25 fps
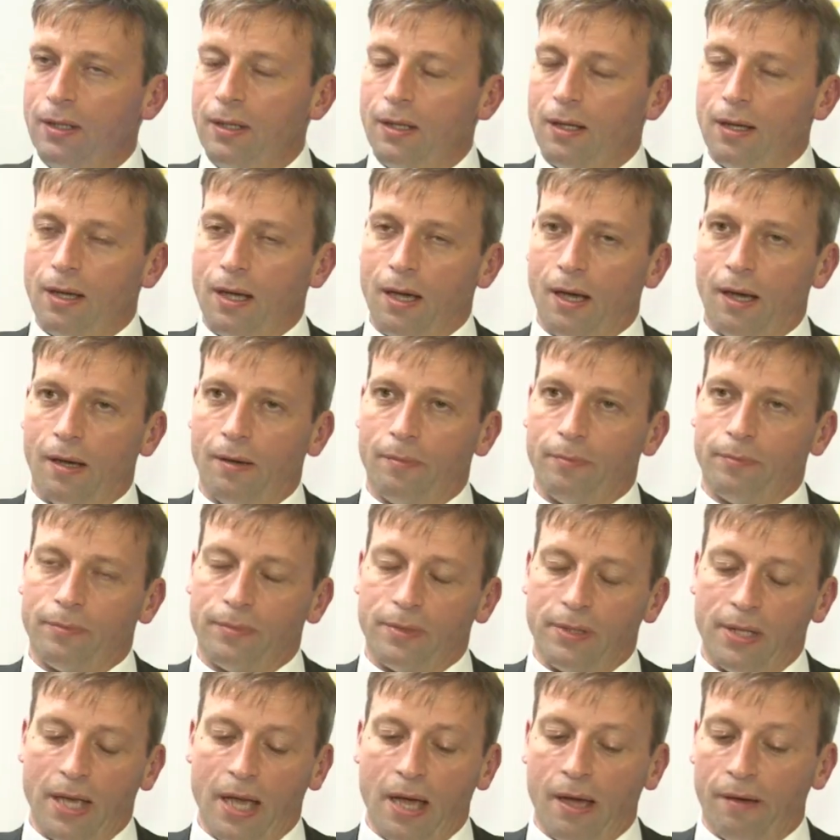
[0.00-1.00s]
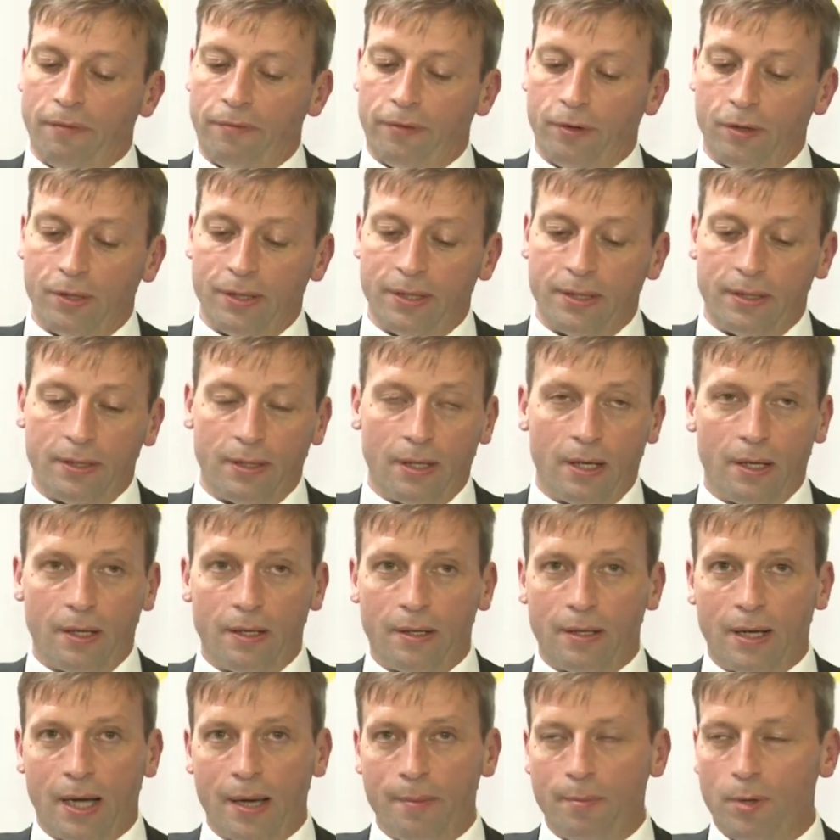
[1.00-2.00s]
First,
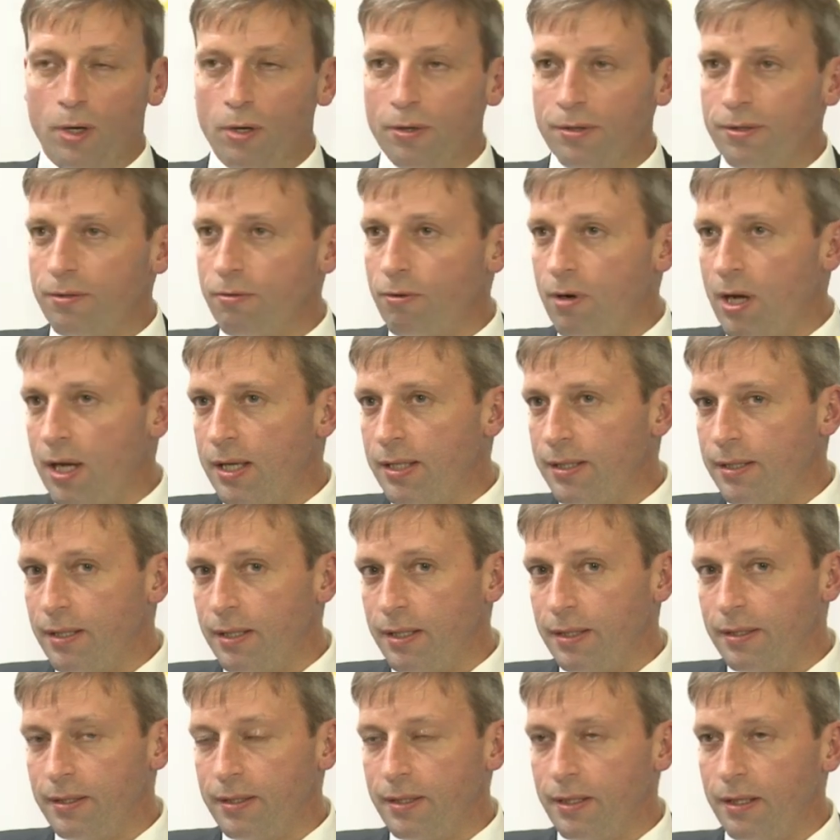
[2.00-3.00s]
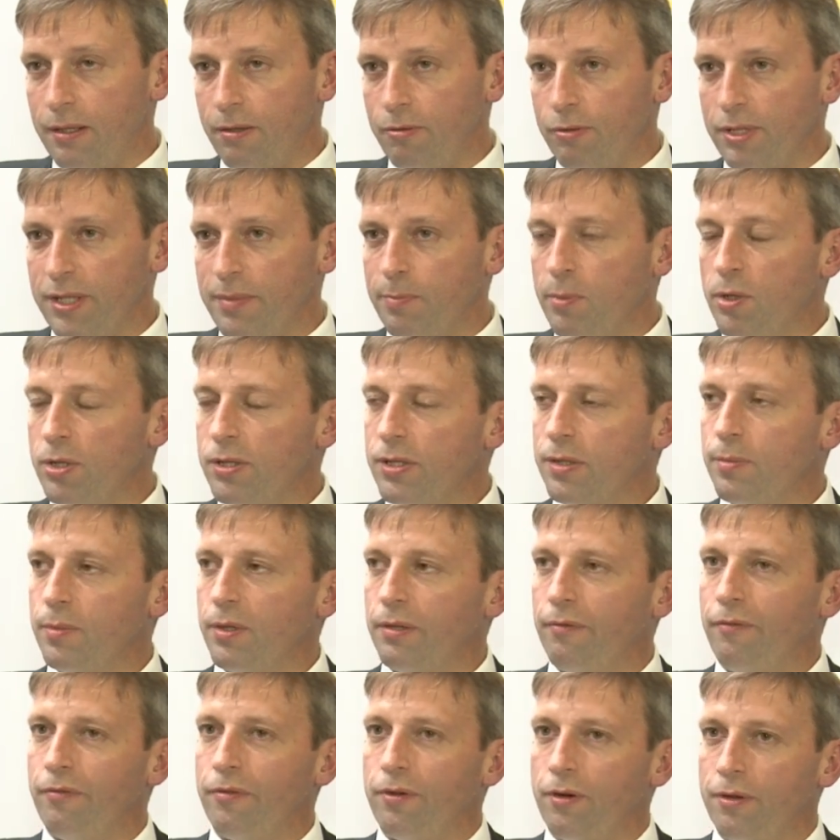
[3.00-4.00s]
I'm authorized and
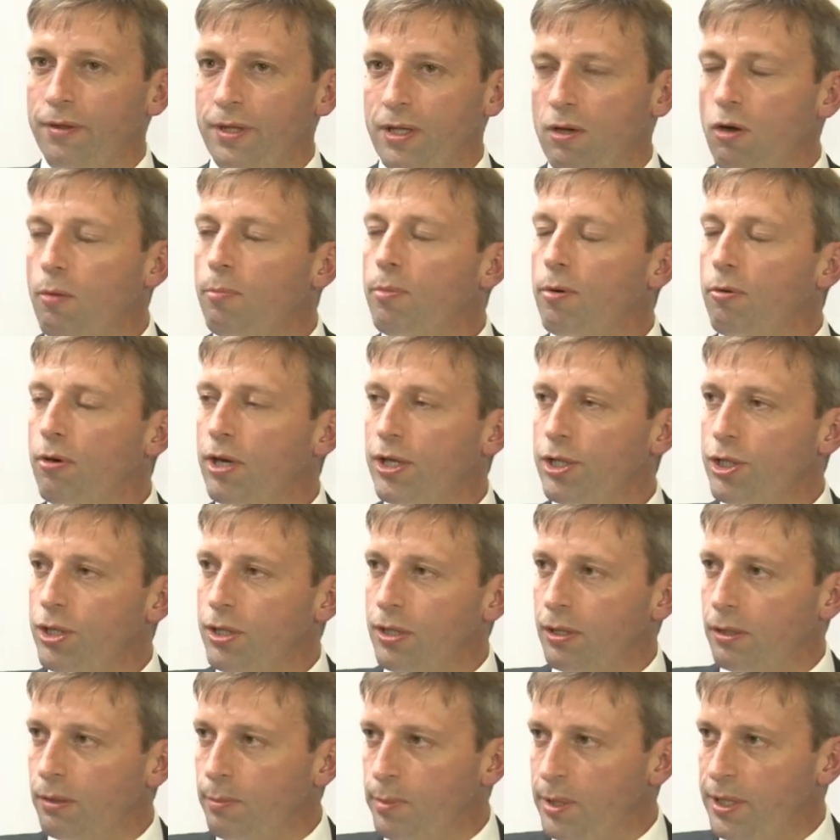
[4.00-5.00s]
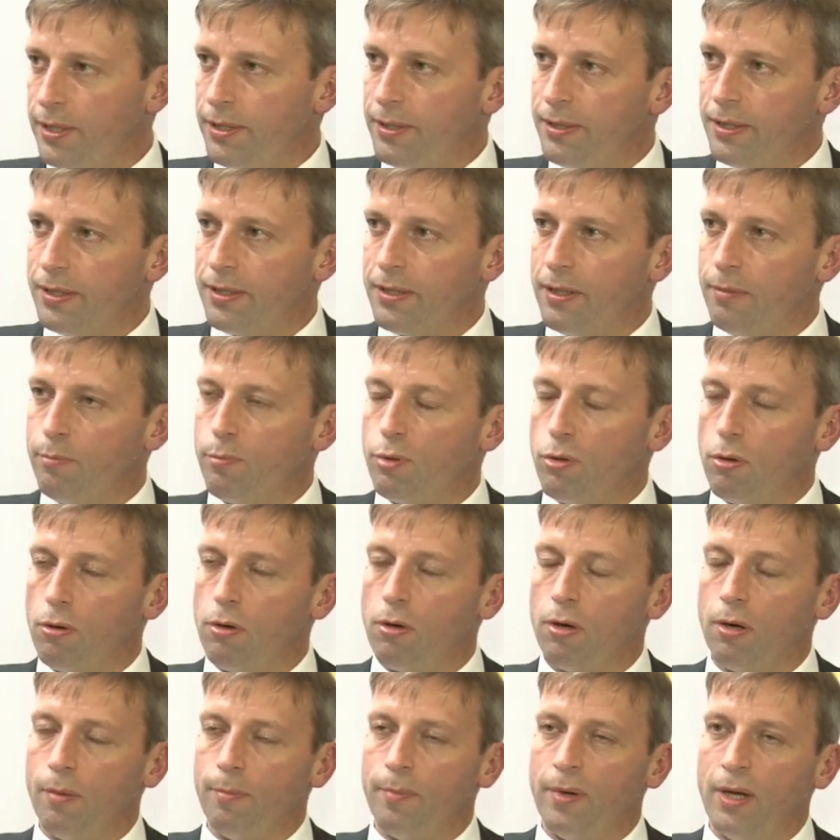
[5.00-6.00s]
responsible for the operational business in
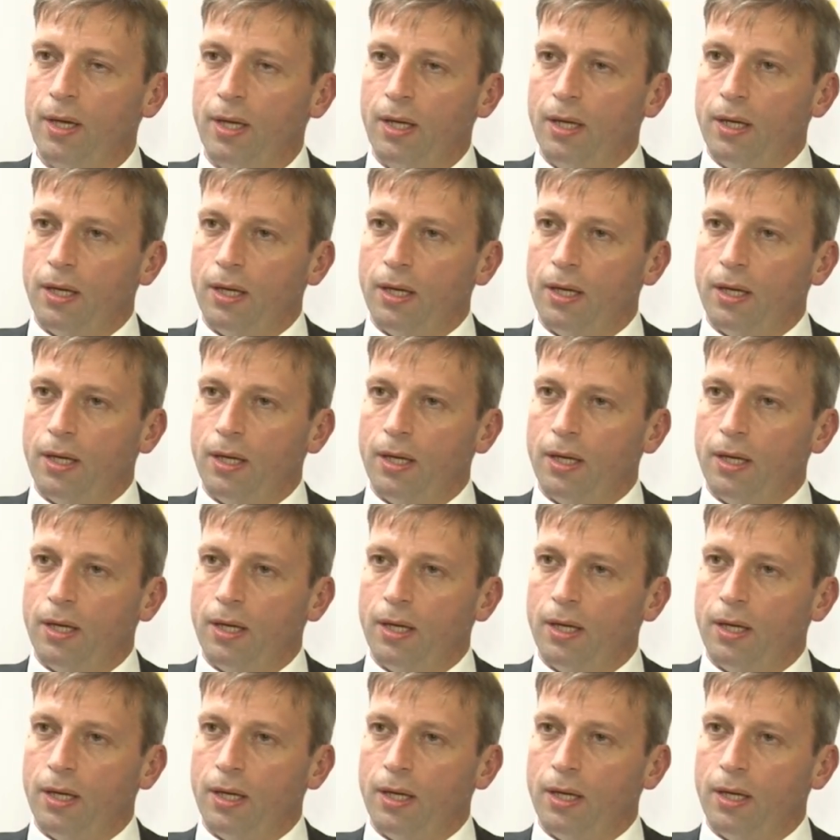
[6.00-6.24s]
ProCom,